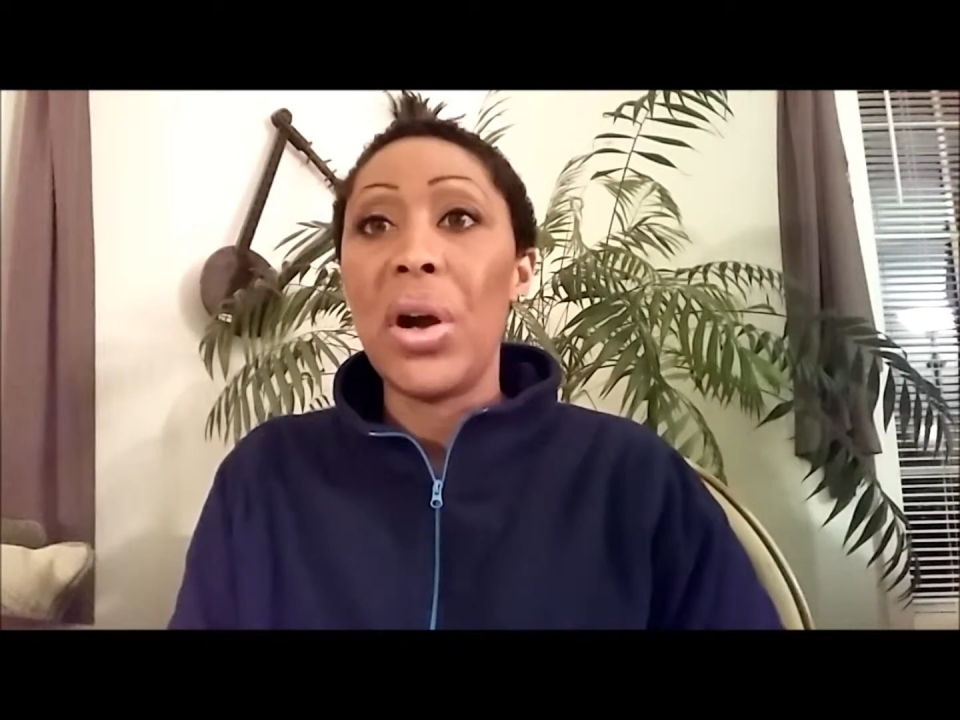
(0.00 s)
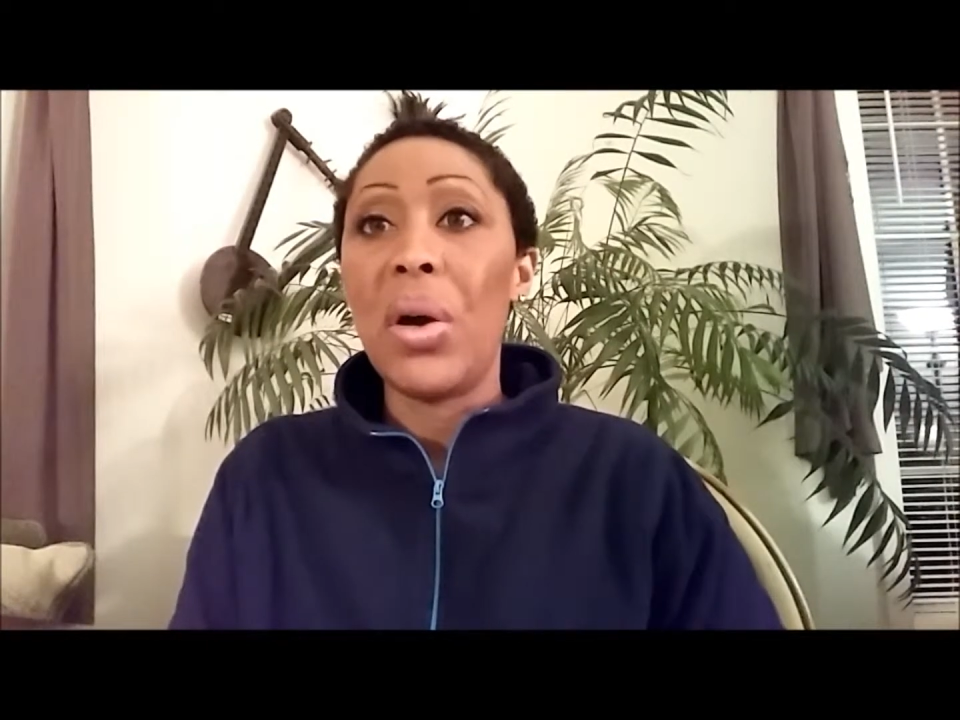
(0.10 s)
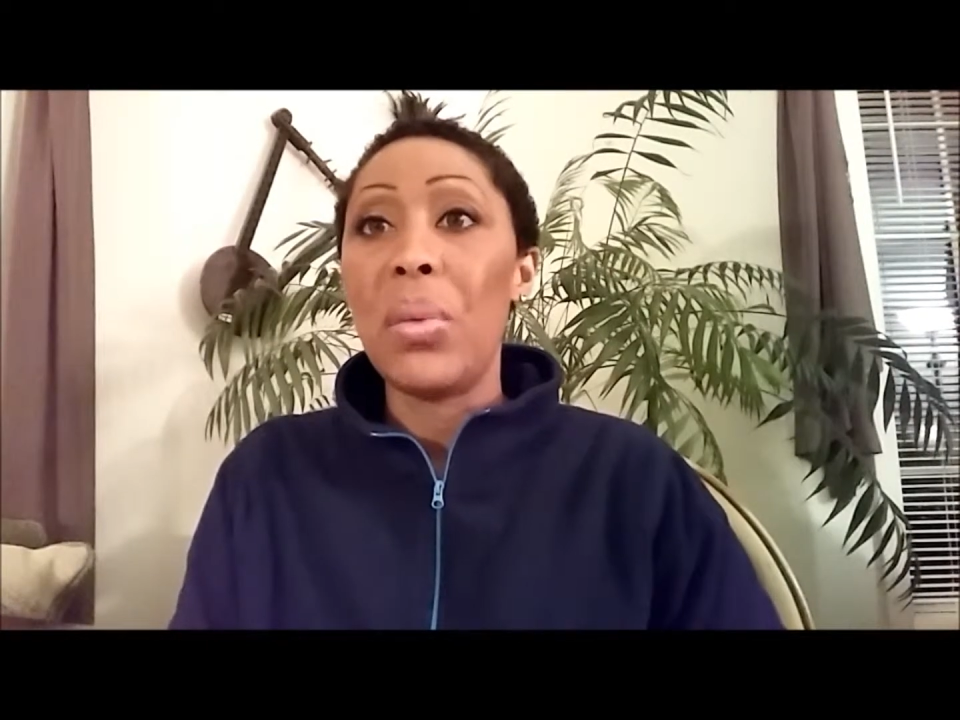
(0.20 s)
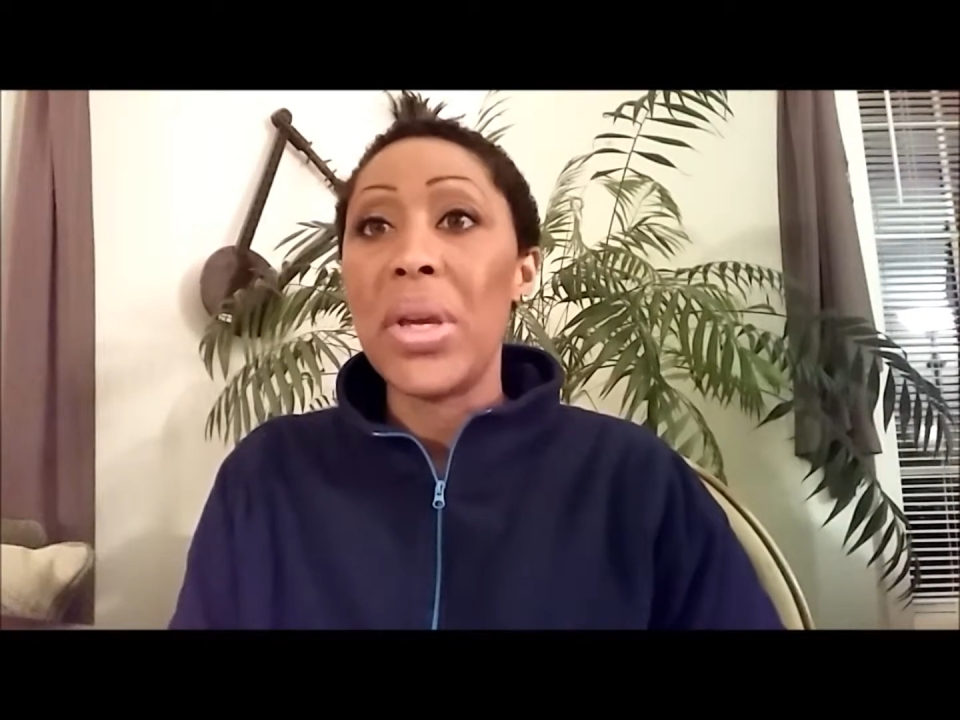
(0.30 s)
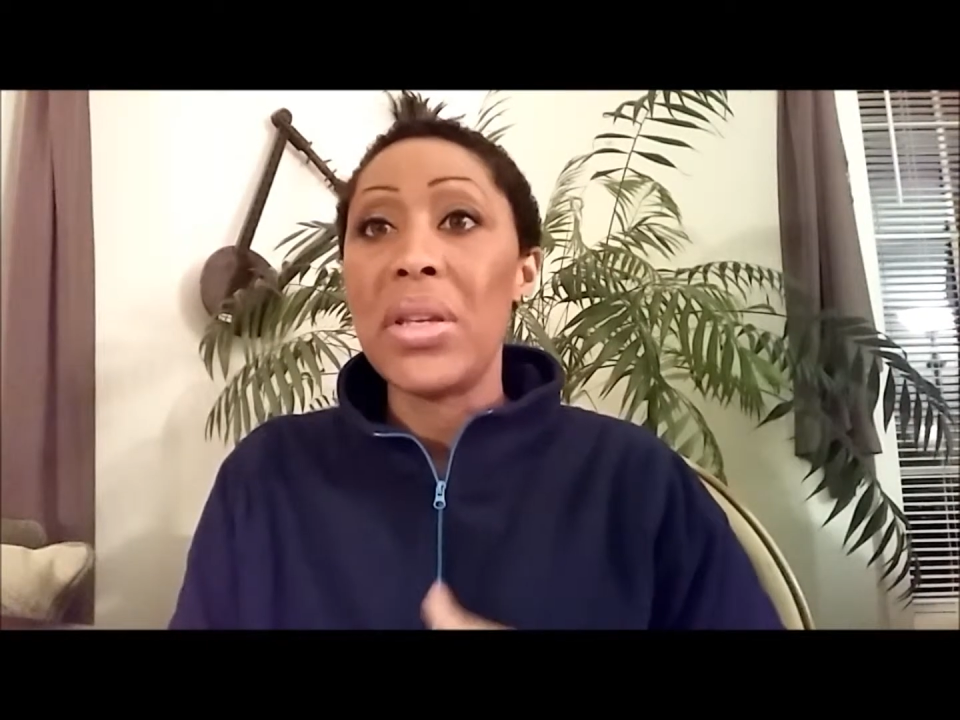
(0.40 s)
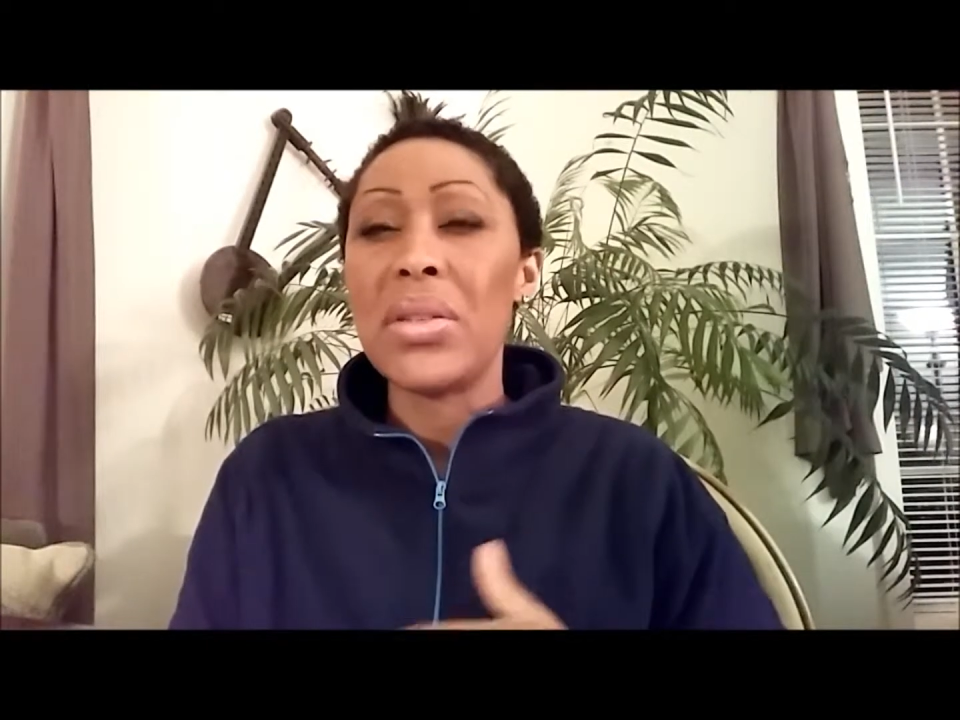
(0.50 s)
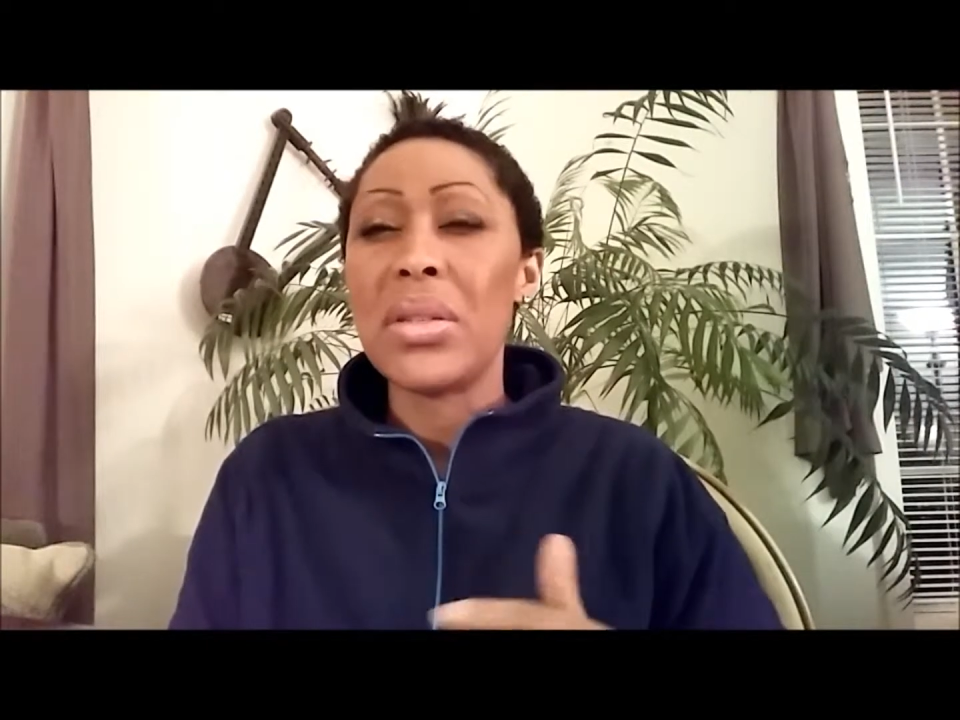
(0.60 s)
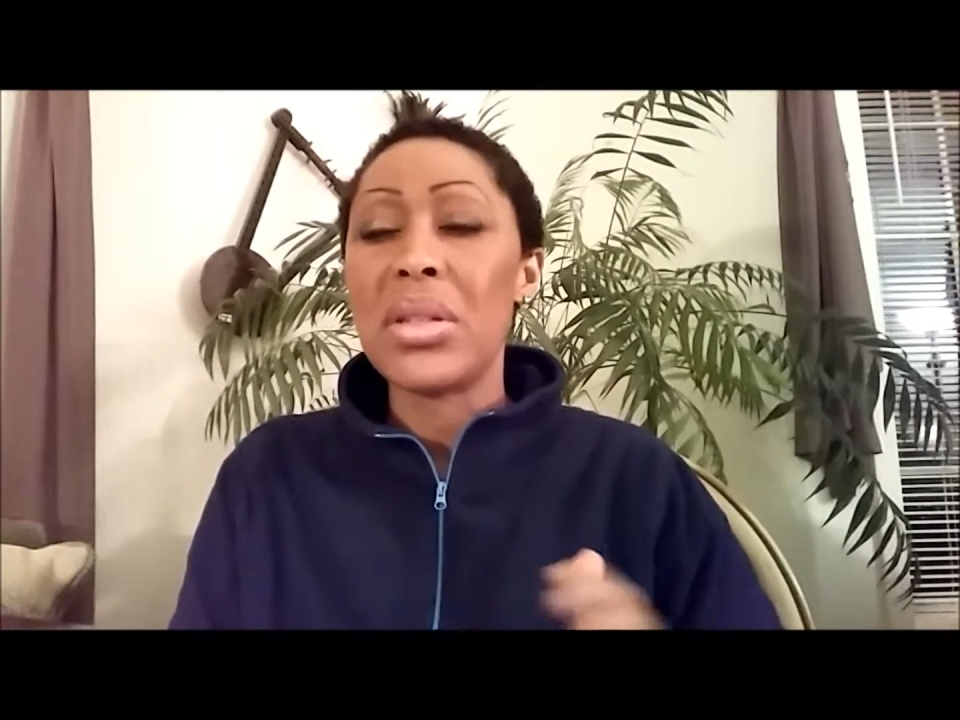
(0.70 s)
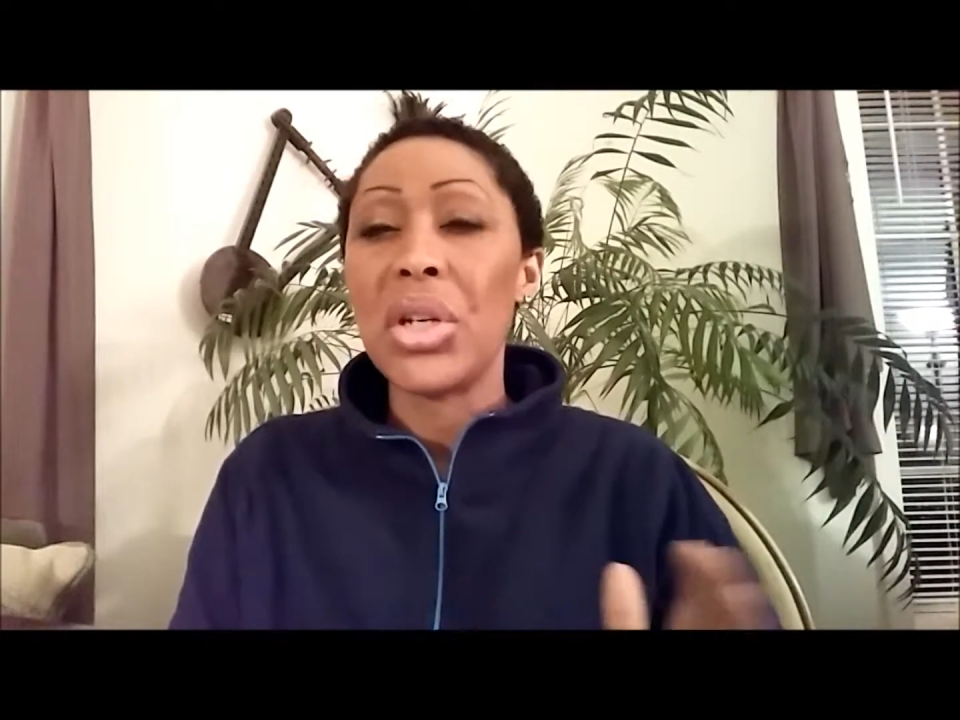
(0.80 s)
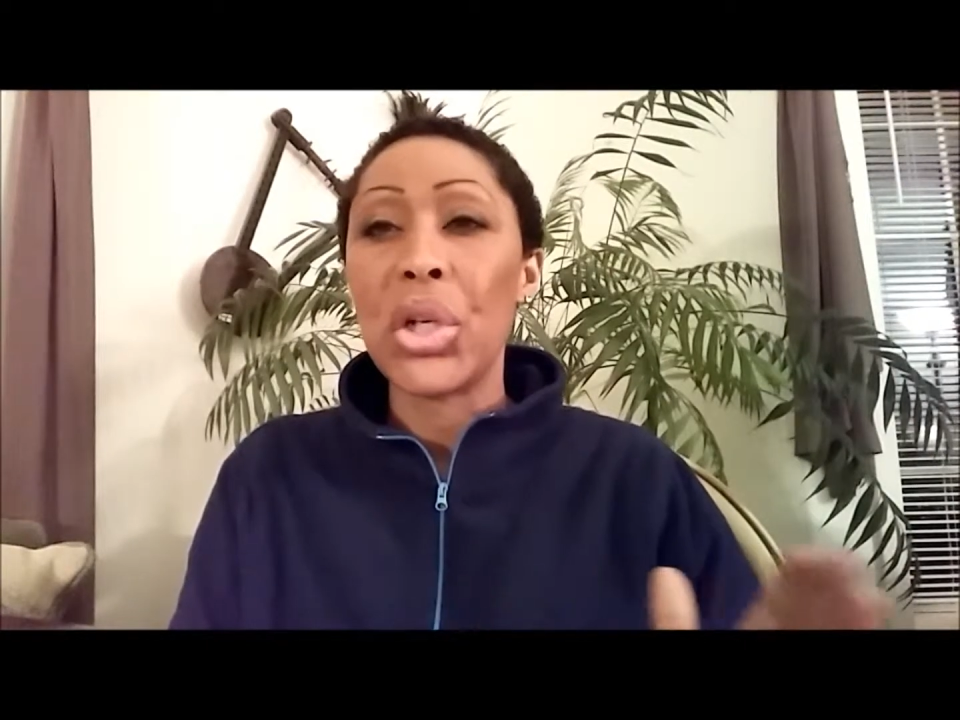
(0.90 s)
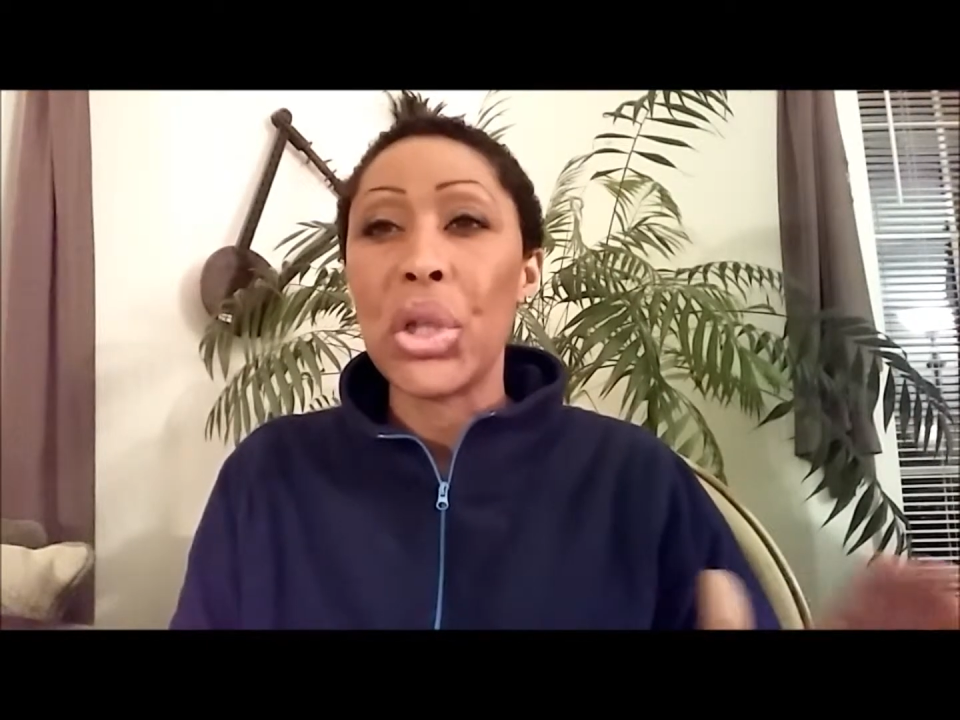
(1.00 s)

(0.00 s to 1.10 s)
always took